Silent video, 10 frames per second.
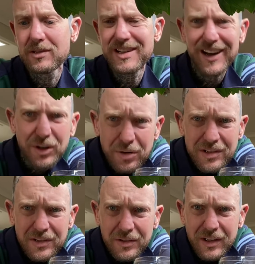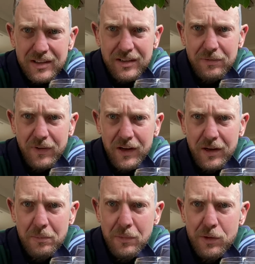Dark crystal, that's a
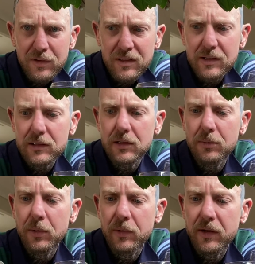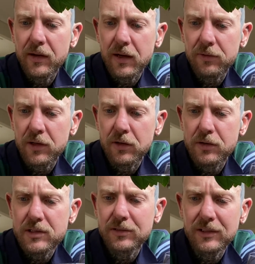fucking movie, isn't it? I remember the dark fucking
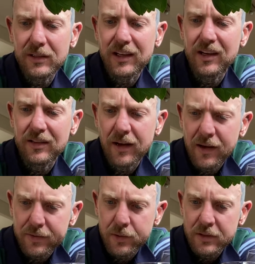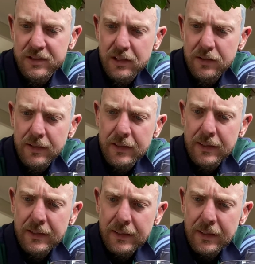crystal. That kicked ass when I was a
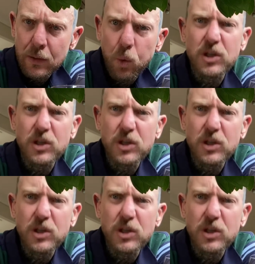kid.